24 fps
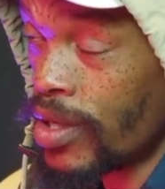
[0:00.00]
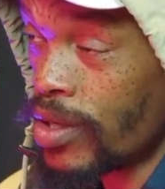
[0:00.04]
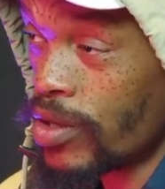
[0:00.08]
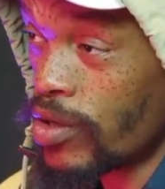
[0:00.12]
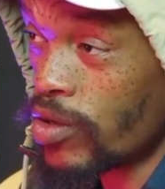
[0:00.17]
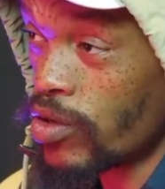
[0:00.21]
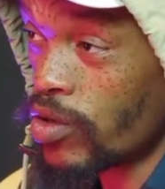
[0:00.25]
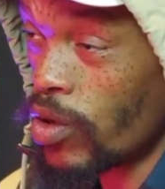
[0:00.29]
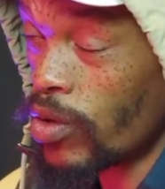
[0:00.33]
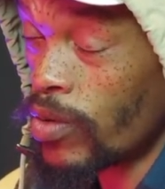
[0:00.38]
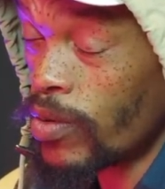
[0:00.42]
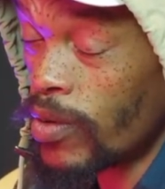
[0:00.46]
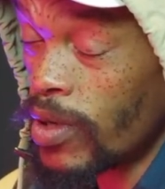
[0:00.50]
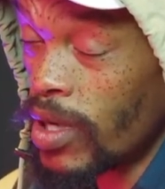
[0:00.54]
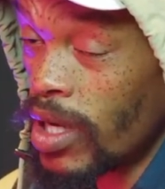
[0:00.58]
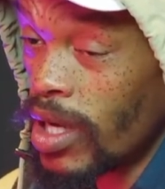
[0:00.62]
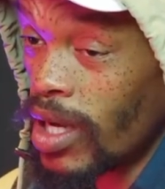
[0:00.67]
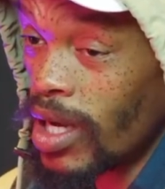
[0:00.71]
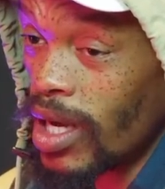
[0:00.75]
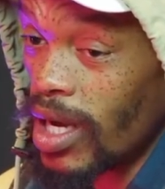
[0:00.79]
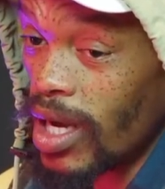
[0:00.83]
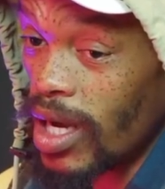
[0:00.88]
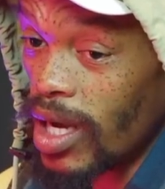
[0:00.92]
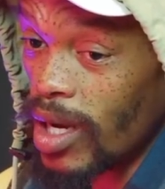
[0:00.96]
you know,
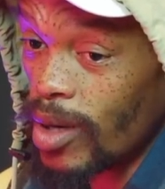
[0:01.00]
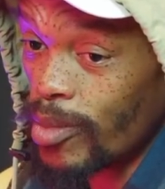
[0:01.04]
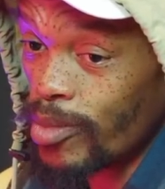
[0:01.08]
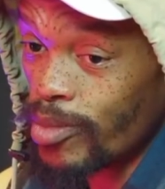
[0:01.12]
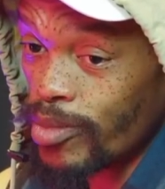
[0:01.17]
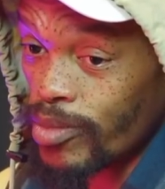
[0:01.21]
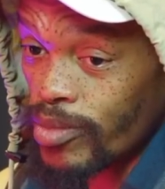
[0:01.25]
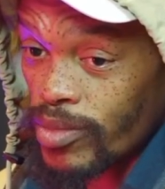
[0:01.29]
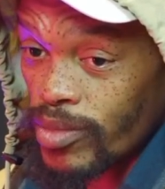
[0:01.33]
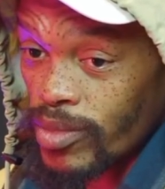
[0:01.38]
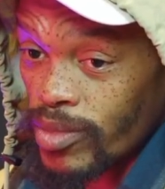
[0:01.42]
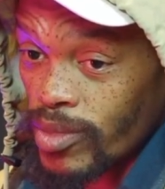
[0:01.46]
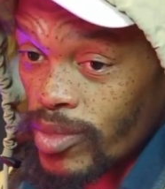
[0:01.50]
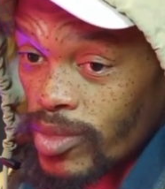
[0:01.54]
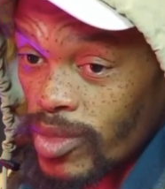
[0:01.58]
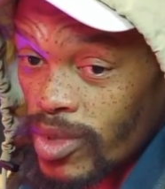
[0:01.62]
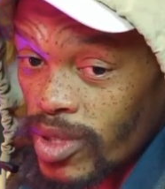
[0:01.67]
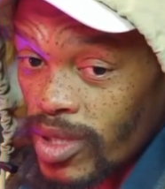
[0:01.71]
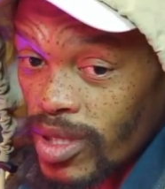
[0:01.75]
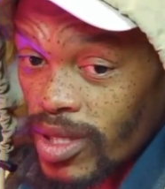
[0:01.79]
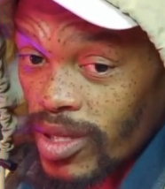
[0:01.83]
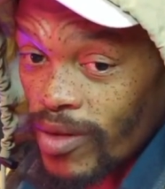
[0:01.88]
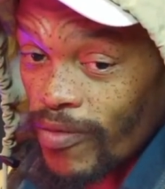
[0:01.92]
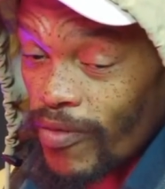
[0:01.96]

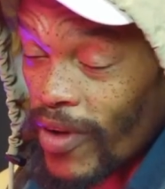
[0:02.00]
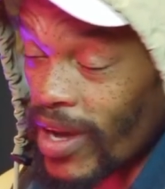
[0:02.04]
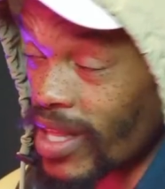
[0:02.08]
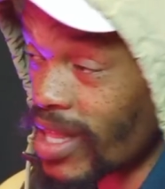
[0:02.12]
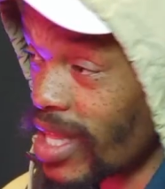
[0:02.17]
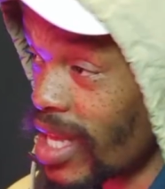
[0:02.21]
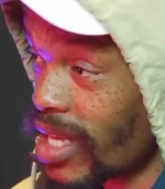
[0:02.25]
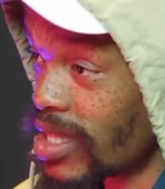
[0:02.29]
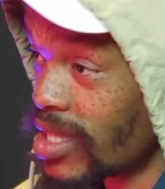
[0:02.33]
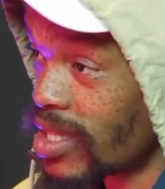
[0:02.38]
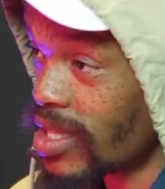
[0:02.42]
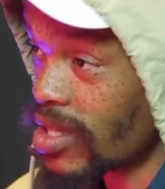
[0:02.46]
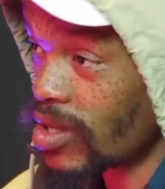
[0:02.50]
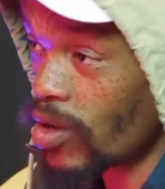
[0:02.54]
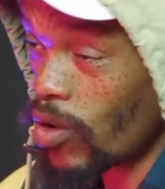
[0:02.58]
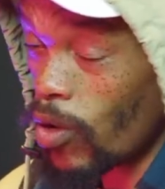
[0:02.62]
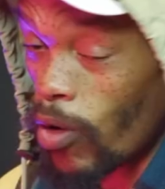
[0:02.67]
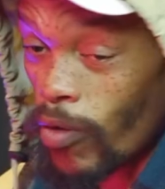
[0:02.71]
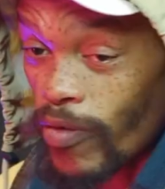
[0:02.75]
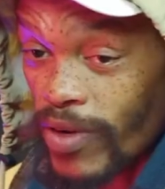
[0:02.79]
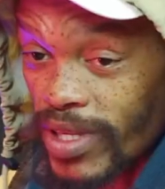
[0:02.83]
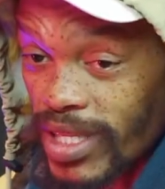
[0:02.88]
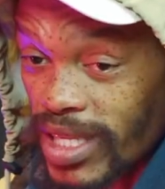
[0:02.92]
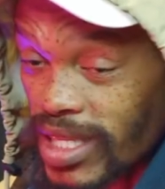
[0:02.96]
the fact that
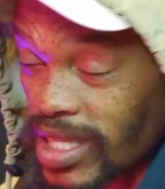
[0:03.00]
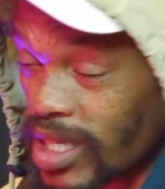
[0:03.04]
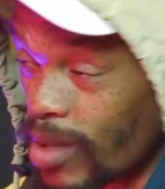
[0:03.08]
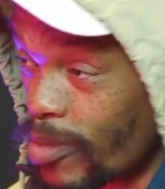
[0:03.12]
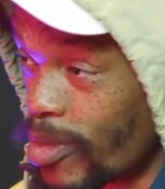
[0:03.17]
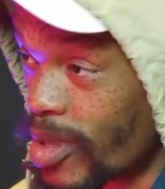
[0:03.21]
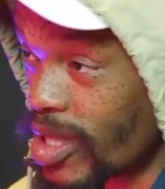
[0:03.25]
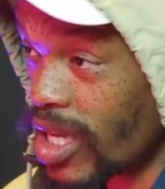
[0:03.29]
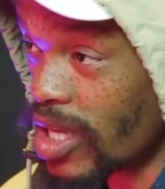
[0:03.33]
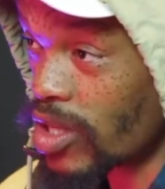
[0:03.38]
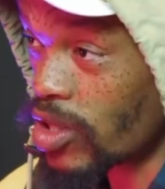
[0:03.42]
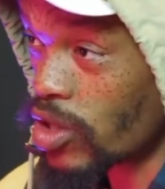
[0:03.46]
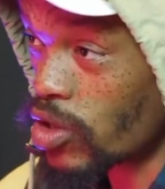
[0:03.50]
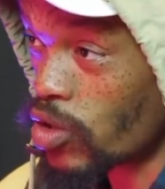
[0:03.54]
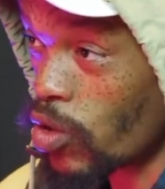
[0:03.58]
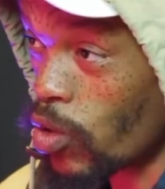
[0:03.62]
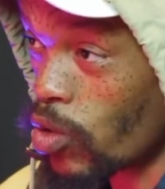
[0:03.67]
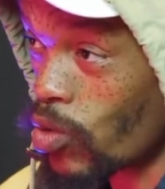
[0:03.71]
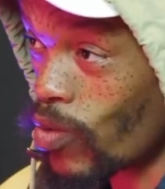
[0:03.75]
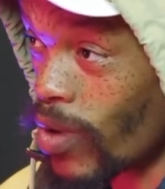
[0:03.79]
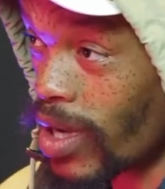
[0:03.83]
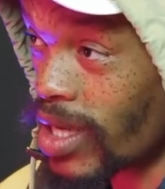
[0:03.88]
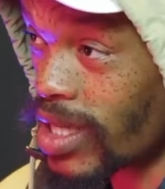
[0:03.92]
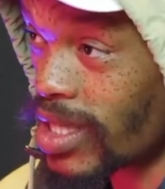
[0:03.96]
over 60%
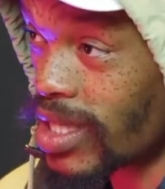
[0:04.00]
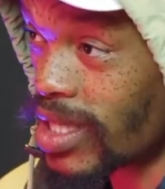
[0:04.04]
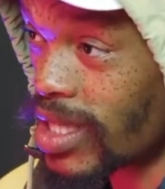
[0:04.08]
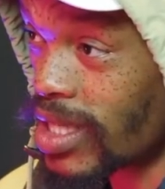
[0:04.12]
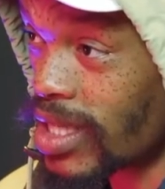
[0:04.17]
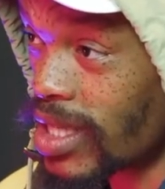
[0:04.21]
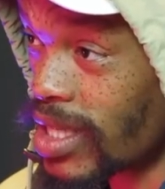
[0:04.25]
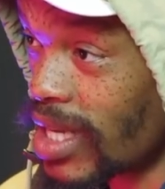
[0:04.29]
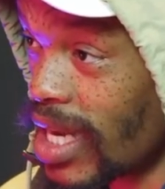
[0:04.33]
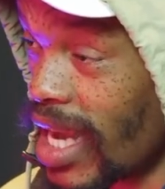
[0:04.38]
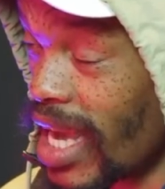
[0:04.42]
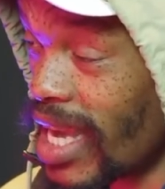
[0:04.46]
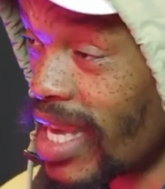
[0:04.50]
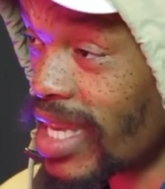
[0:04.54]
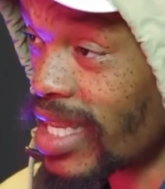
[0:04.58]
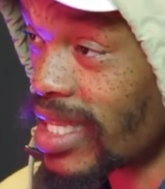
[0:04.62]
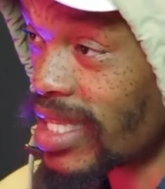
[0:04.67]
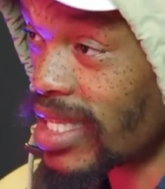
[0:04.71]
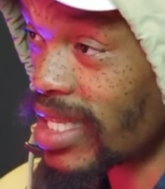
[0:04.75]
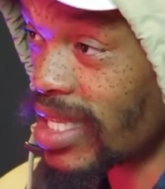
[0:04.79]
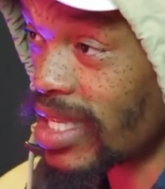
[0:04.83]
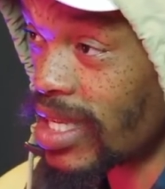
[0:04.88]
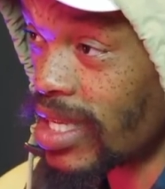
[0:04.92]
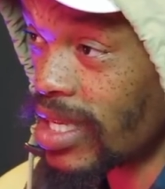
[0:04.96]
don't want
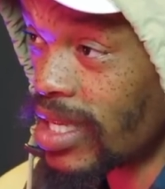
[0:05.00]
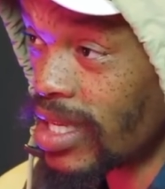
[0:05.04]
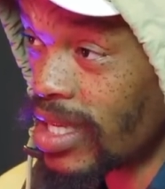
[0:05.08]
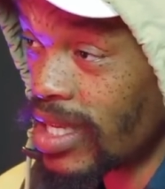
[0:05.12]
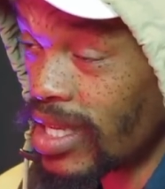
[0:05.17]
ANC.